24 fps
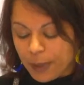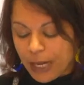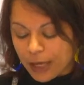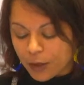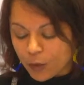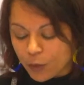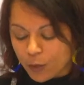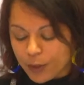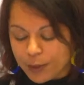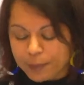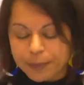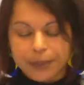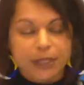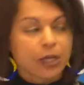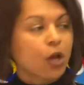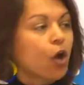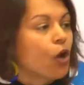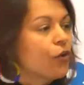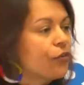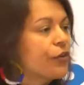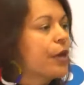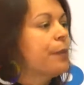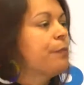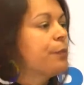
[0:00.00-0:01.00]
black women
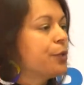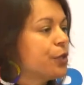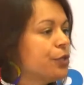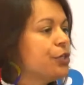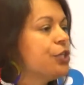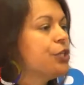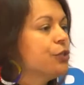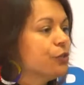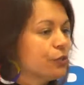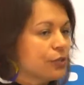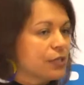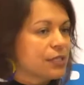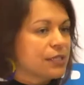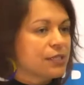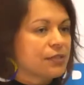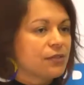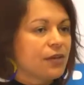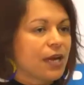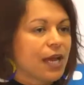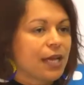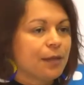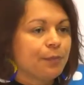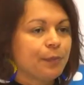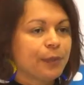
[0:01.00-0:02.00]
are reproduced,
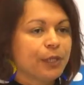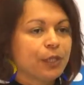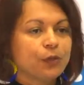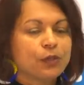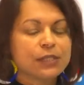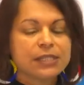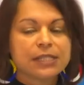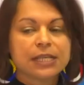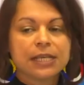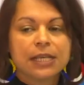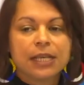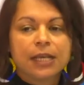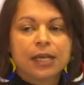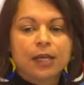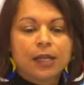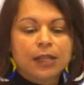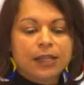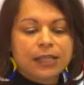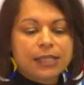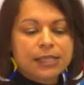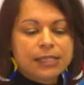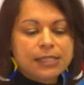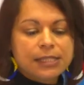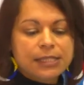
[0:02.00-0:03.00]
right? Because
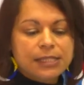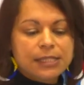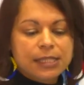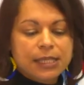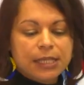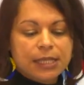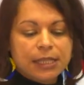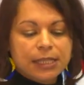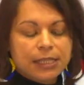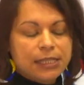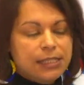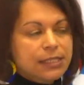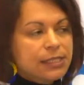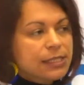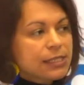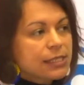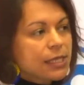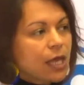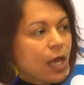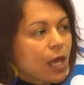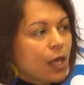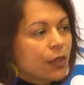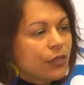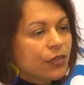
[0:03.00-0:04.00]
this, this,
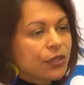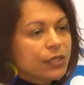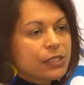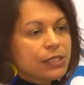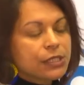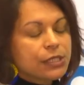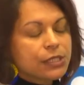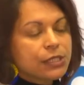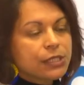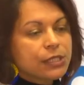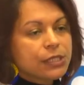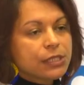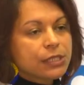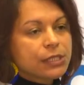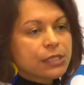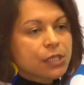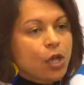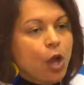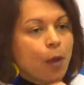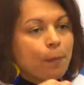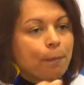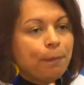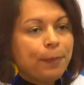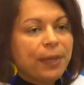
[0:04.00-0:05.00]
this, this
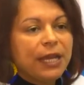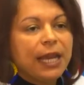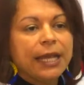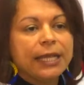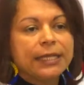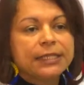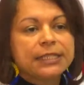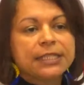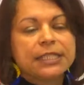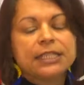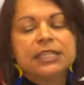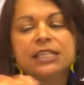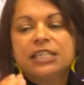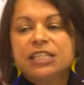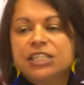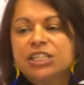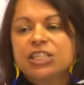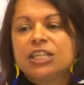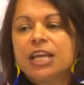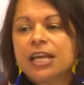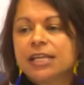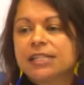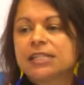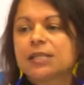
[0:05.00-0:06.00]
complaint
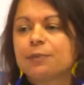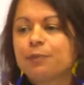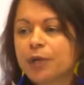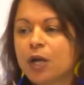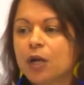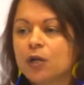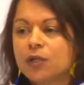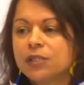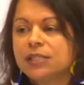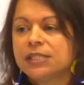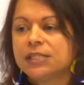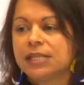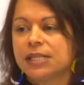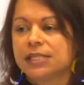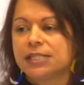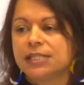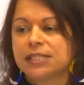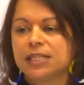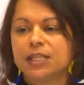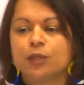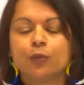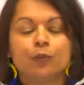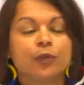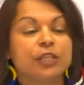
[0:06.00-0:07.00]
initiates a
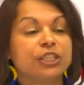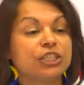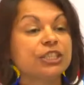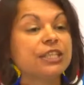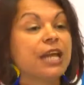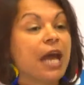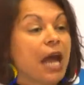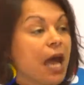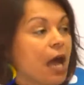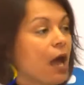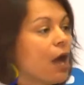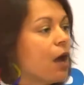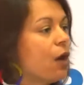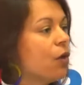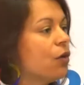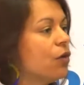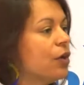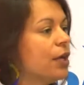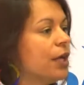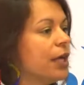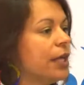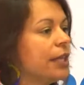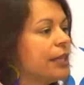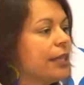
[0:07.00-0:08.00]
process in which
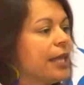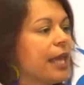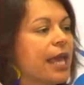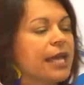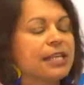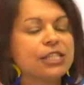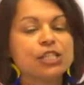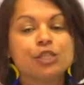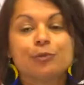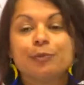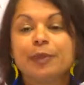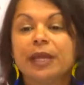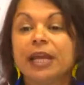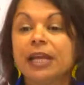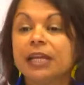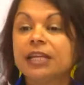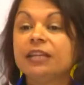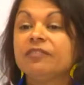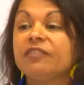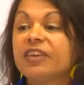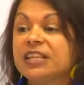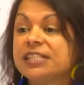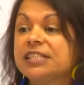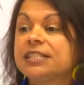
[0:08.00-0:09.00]
now there has to be an
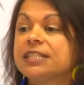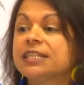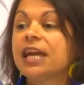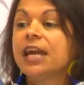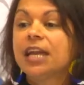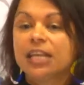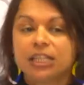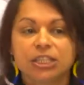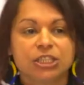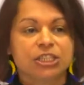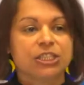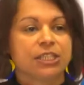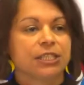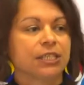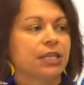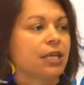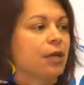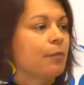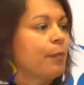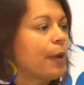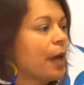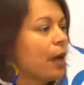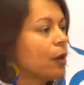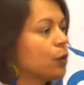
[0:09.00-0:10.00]
investigation
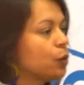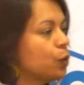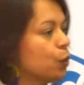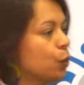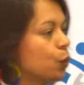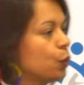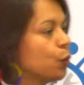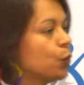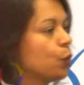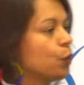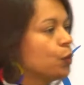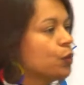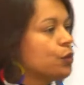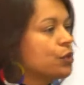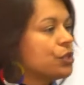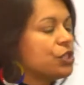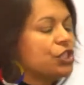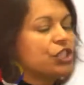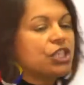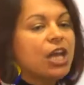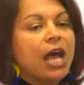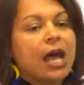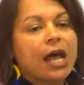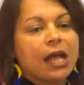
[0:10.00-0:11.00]
about whose
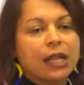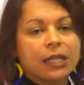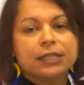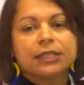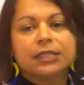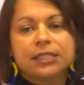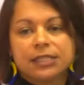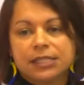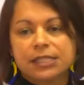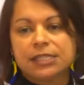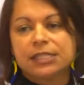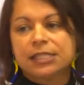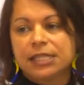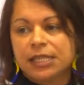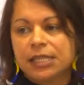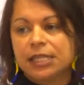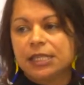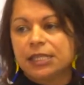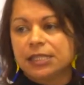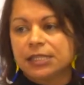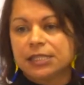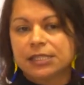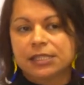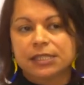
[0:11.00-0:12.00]
child this
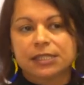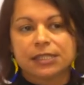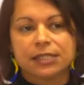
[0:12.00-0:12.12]
is.